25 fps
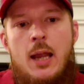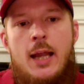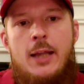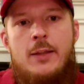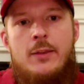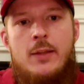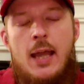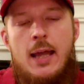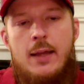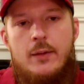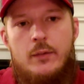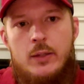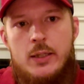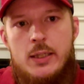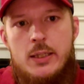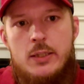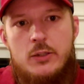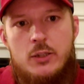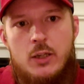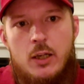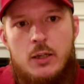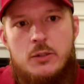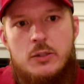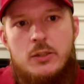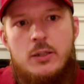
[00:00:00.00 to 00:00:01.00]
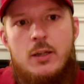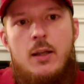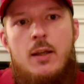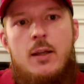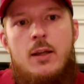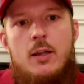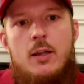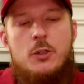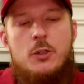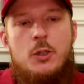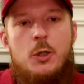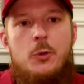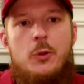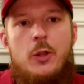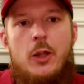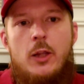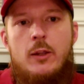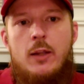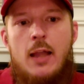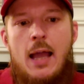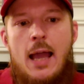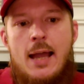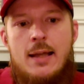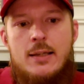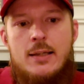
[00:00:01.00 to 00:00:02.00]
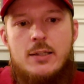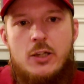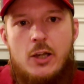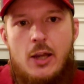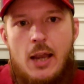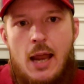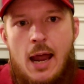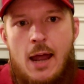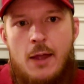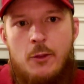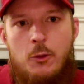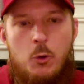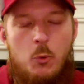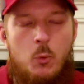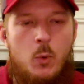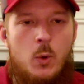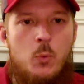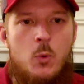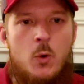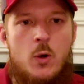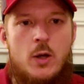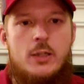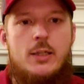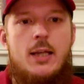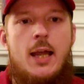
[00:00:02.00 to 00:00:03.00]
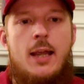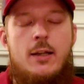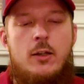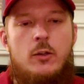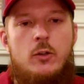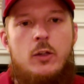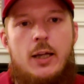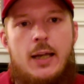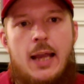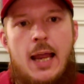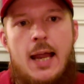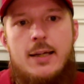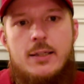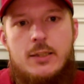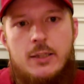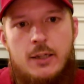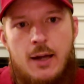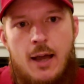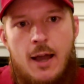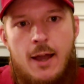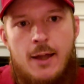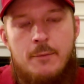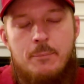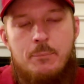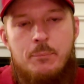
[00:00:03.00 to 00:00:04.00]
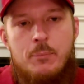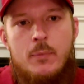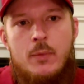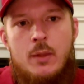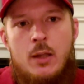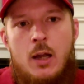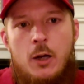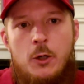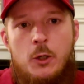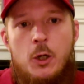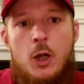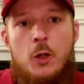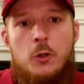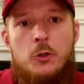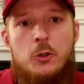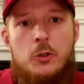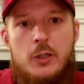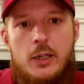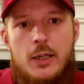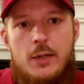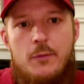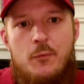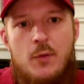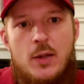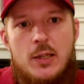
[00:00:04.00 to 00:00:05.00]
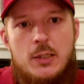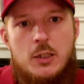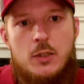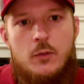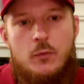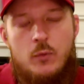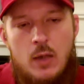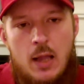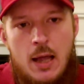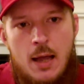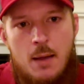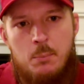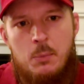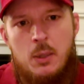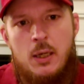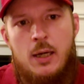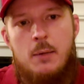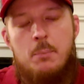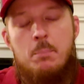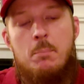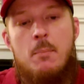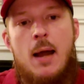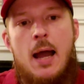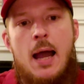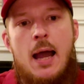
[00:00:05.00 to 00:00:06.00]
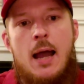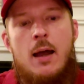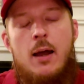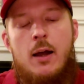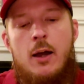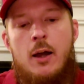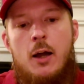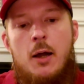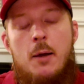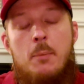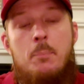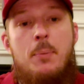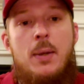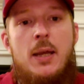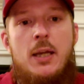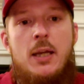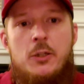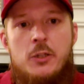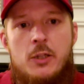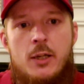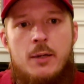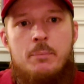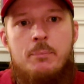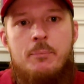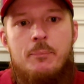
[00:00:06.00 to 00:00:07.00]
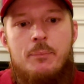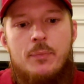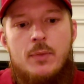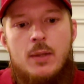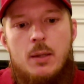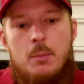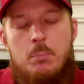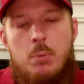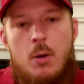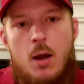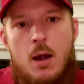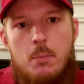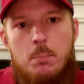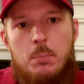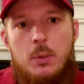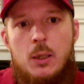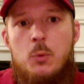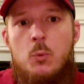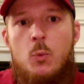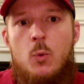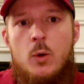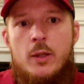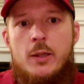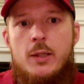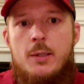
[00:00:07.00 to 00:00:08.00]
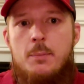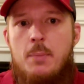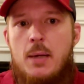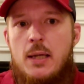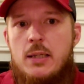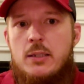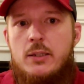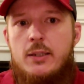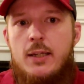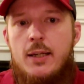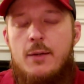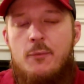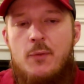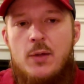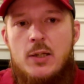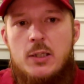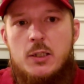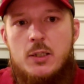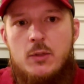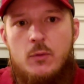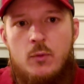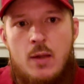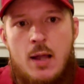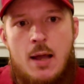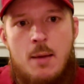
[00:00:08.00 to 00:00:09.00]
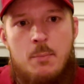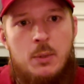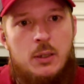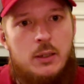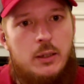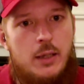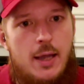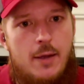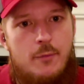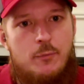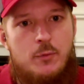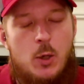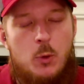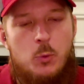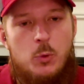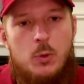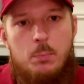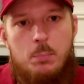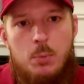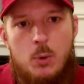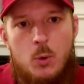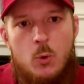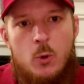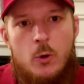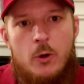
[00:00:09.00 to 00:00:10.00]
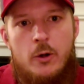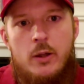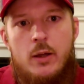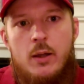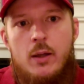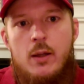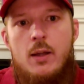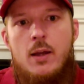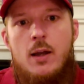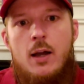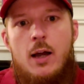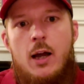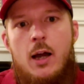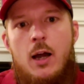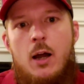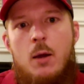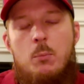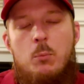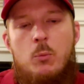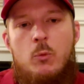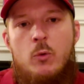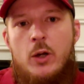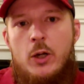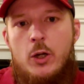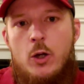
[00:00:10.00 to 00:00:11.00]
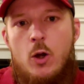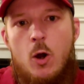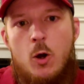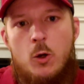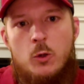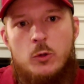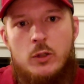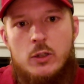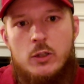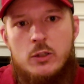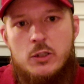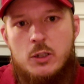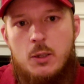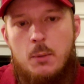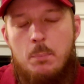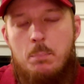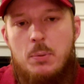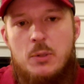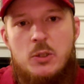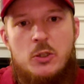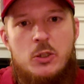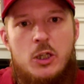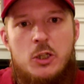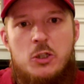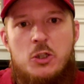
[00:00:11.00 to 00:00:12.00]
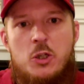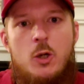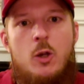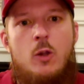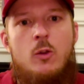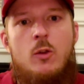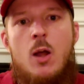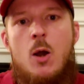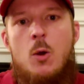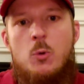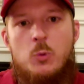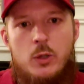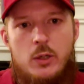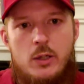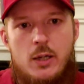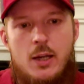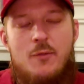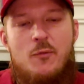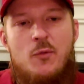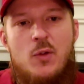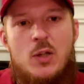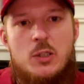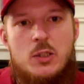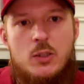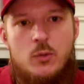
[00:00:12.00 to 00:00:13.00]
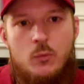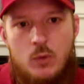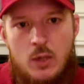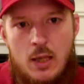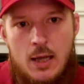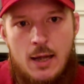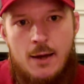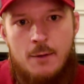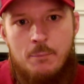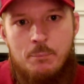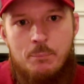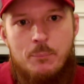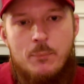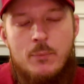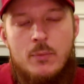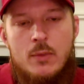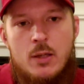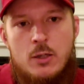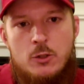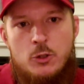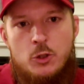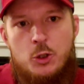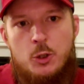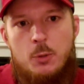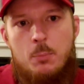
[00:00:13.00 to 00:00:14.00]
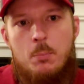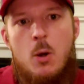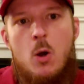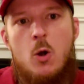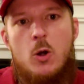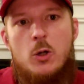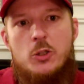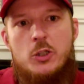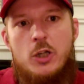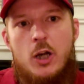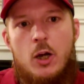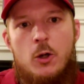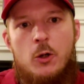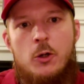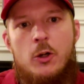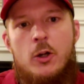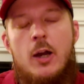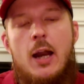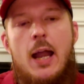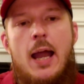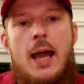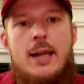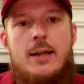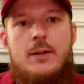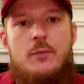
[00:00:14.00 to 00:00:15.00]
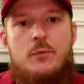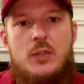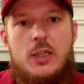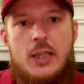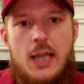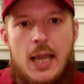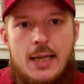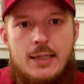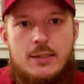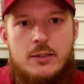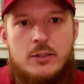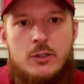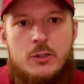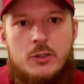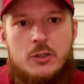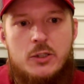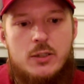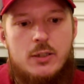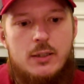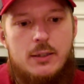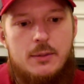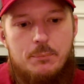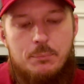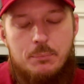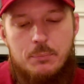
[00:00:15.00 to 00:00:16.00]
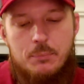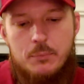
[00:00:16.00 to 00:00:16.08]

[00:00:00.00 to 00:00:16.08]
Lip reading: And that leads us to the last guy that we want to take a look at tonight. Another defensive lineman, in my opinion, probably one of the best defensive linemen left on the board, regardless of position along the defensive line. Shamar Turner out of Texas.